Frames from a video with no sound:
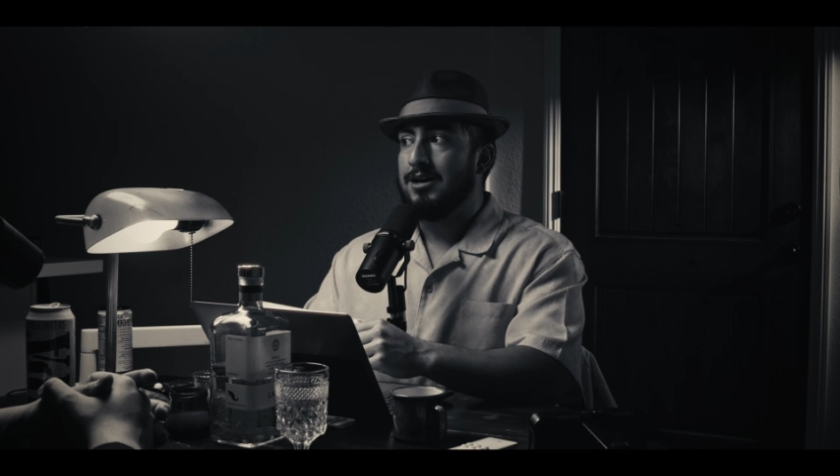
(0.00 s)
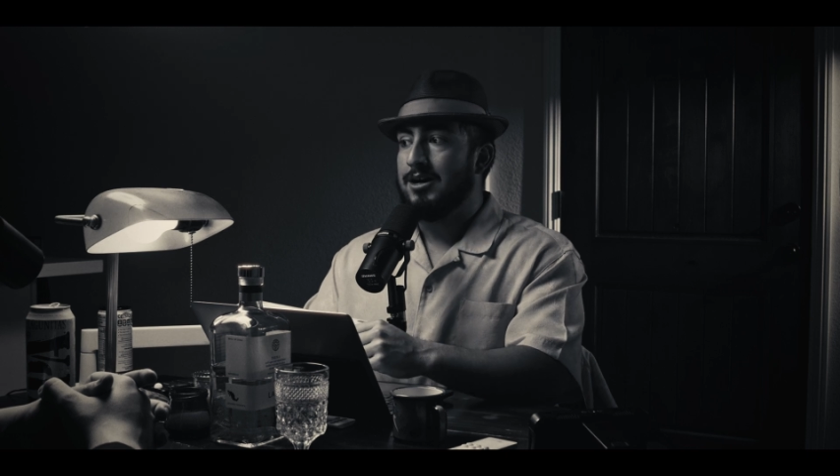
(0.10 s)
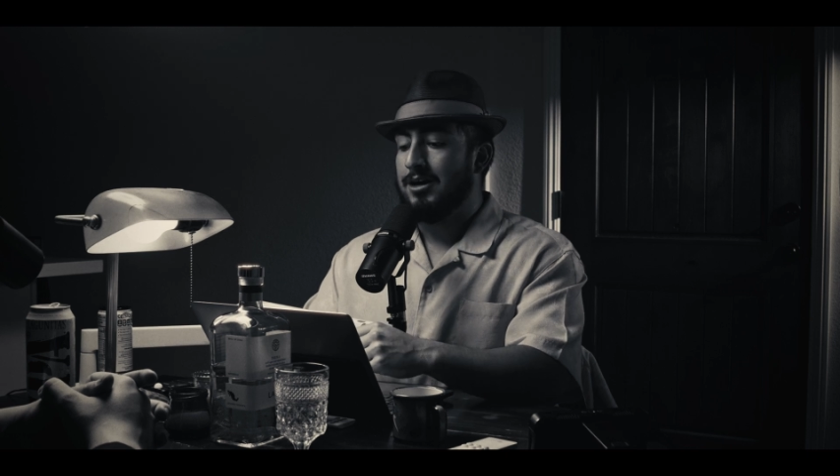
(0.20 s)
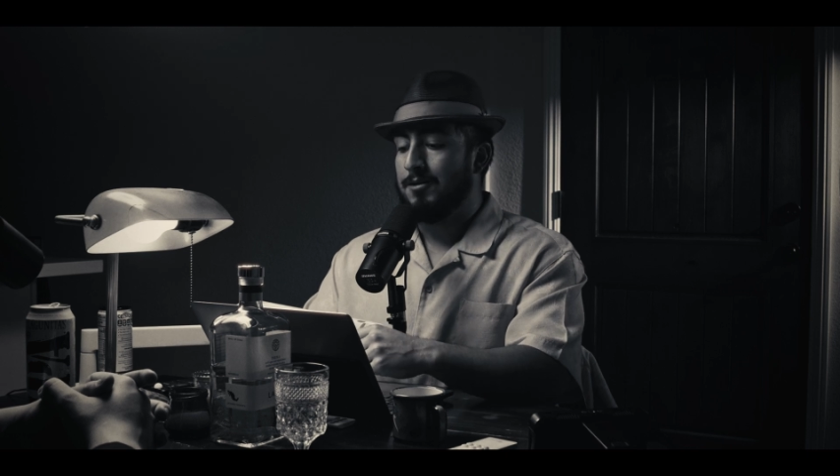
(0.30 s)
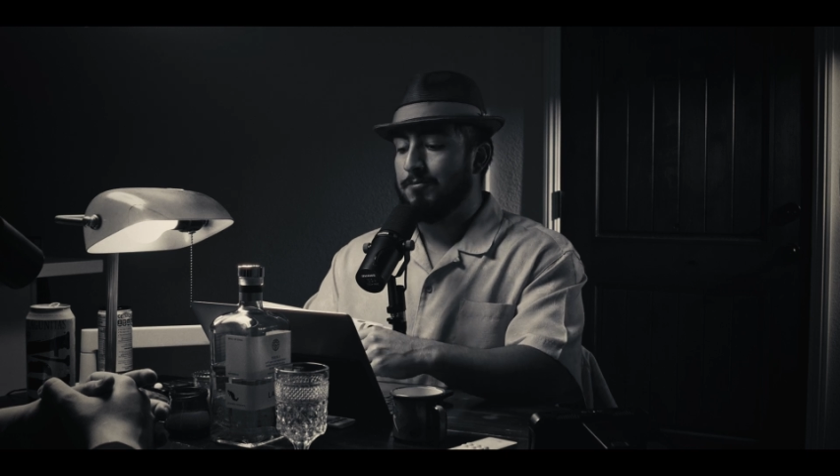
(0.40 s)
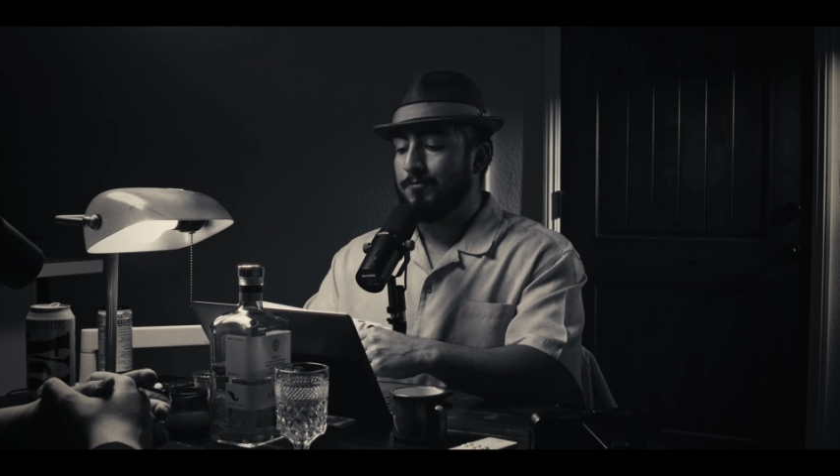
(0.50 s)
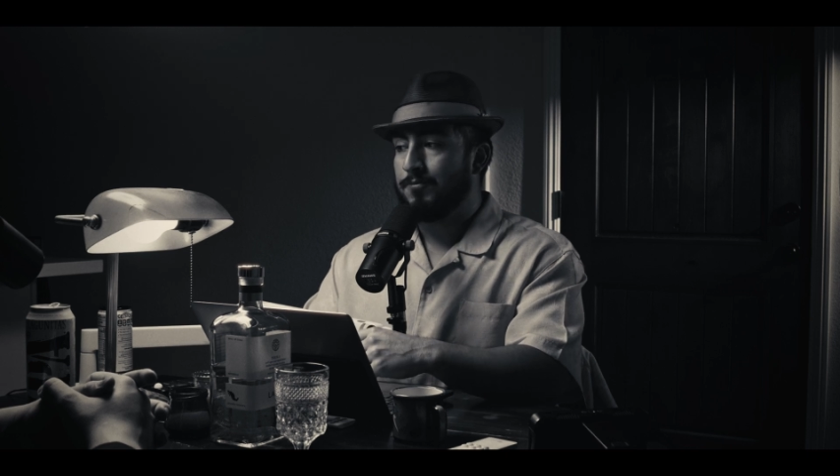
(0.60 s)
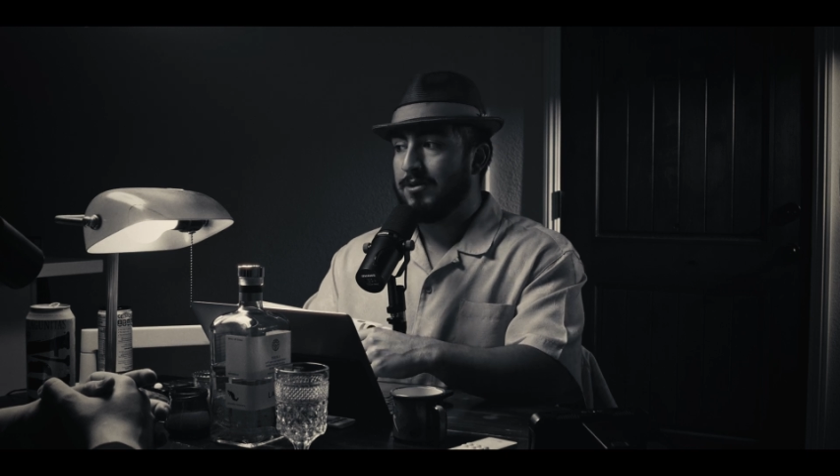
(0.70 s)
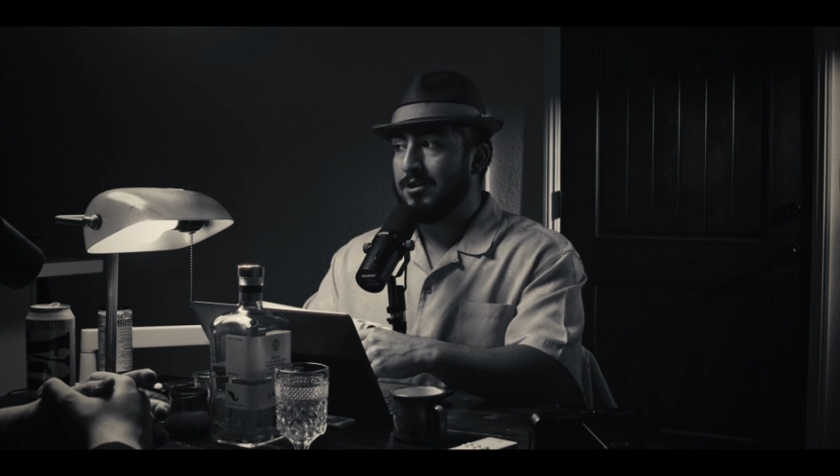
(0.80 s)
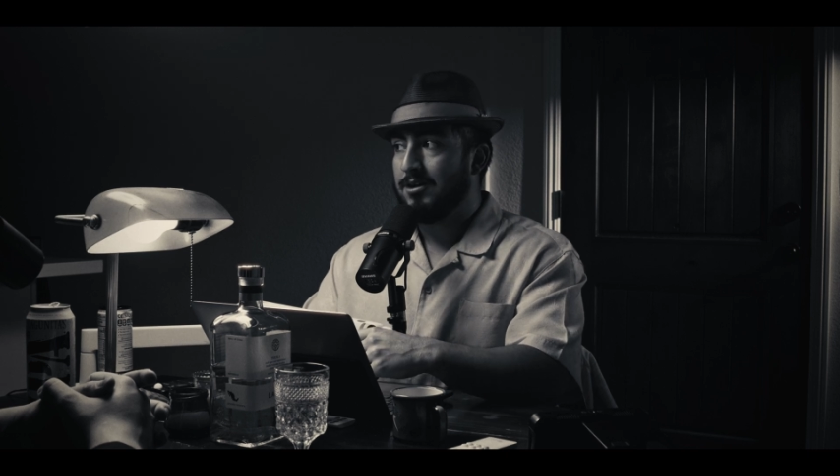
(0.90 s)

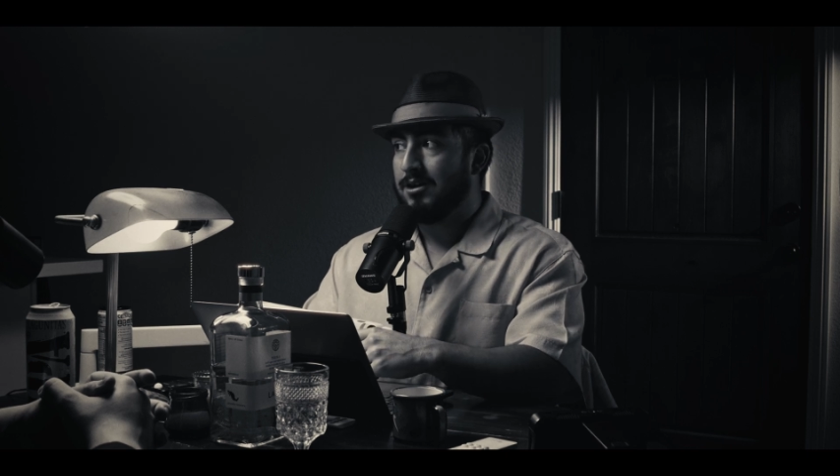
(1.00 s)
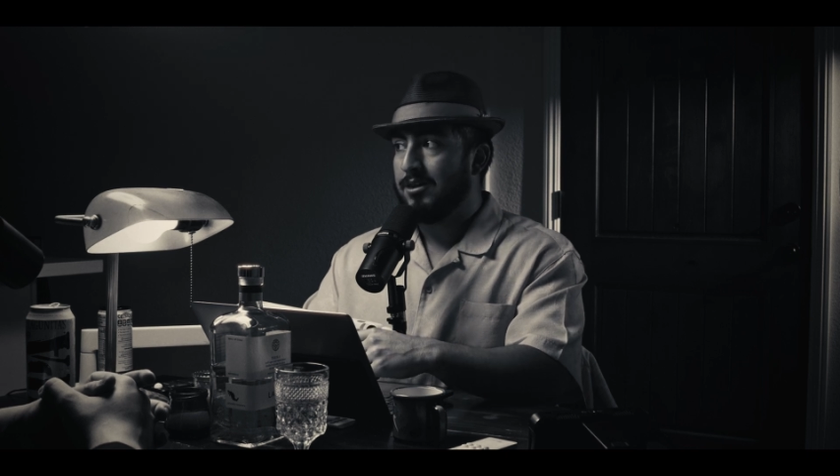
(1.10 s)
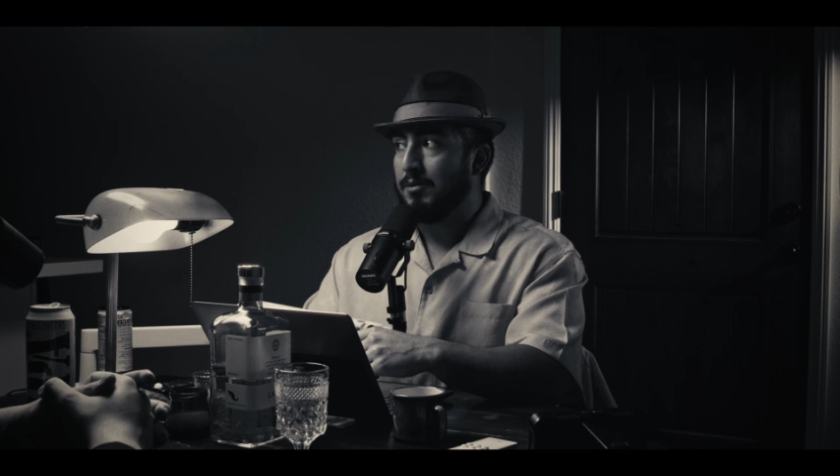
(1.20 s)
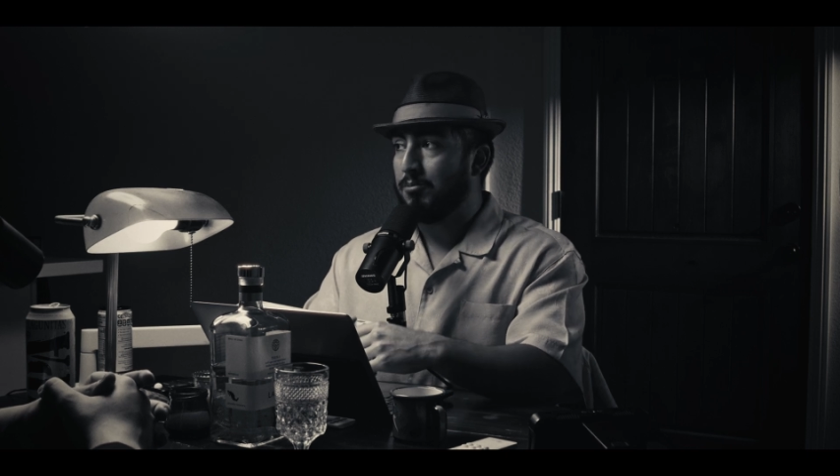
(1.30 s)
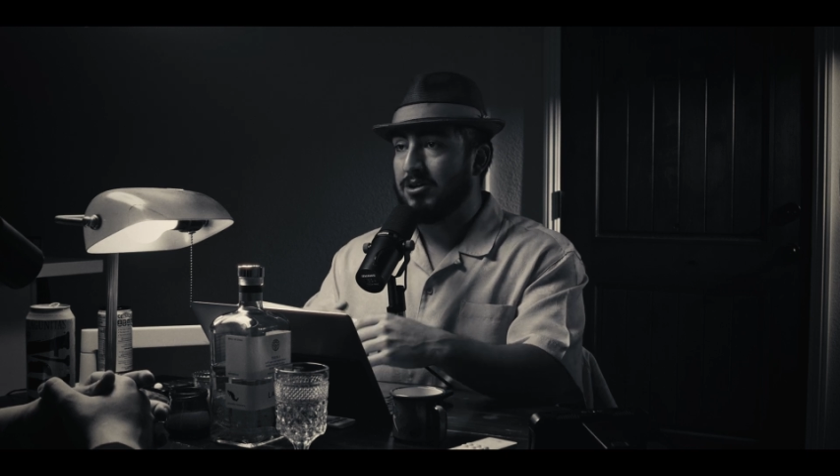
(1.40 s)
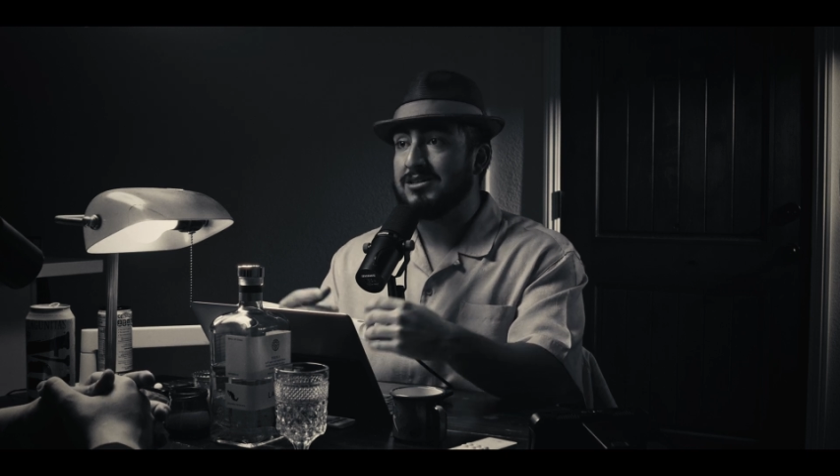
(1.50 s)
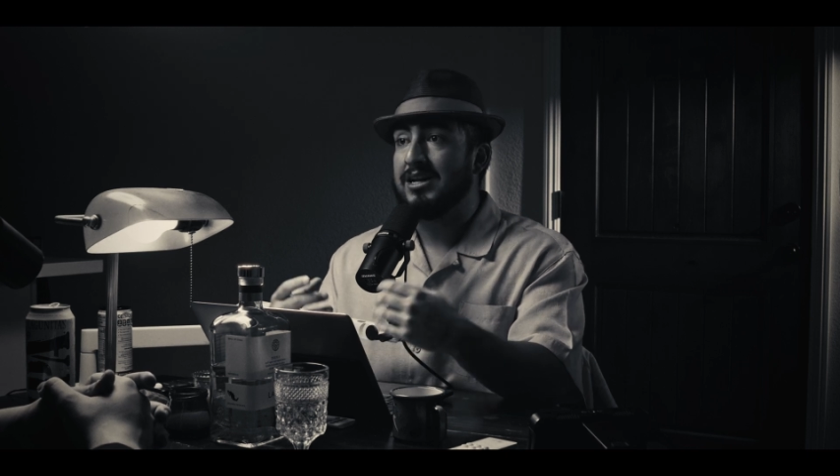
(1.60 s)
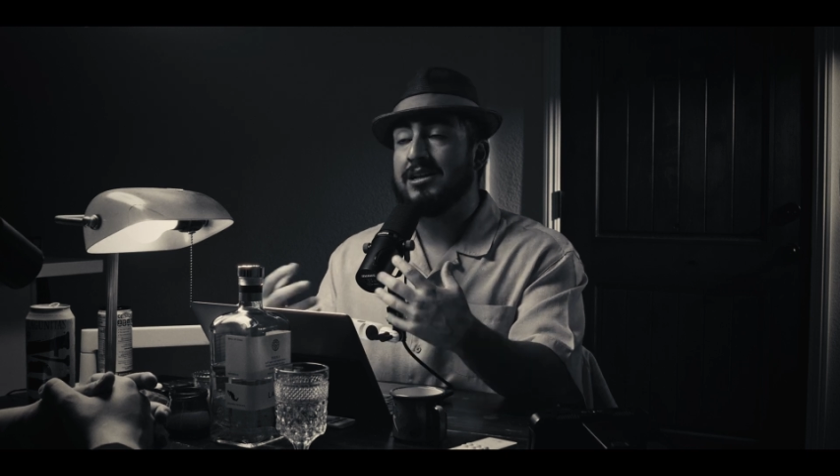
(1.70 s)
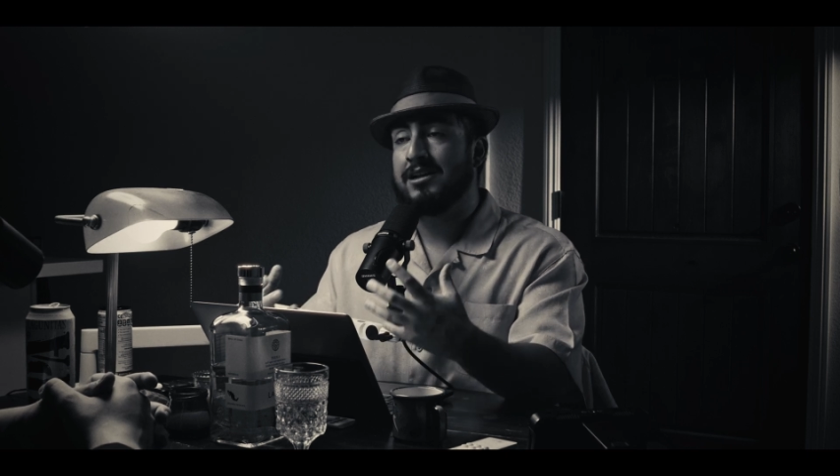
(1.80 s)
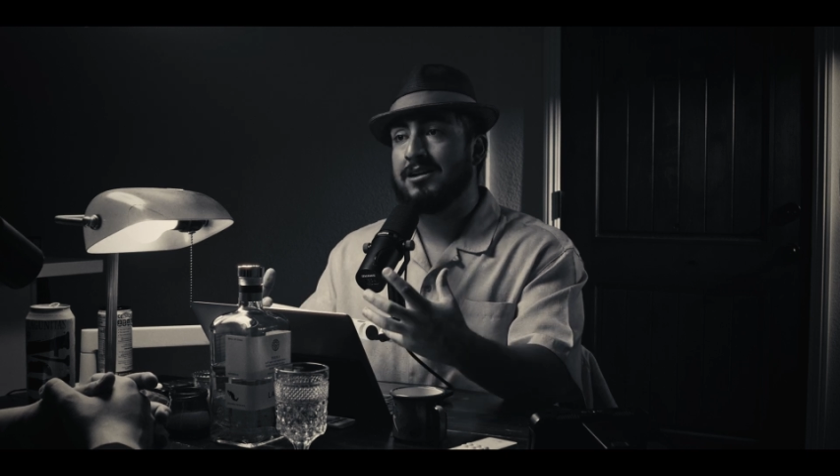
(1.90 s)
The person
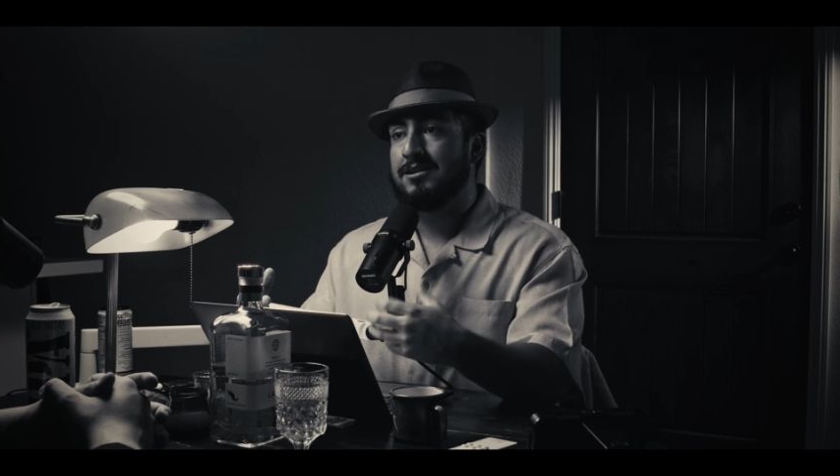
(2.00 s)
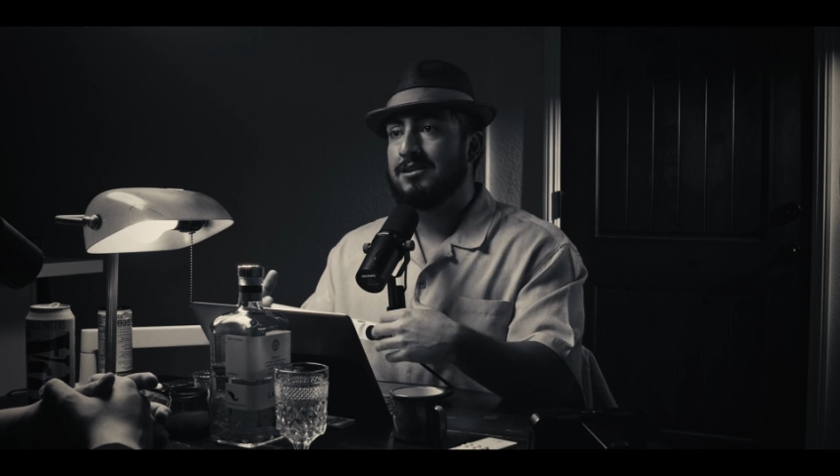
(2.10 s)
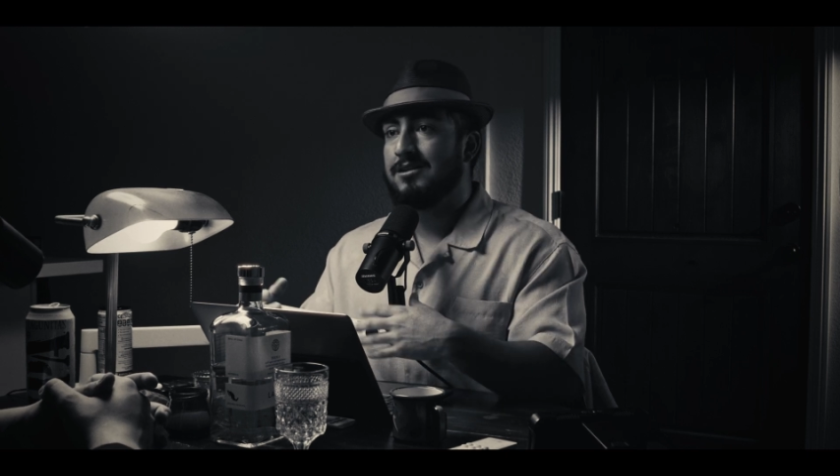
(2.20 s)
that did it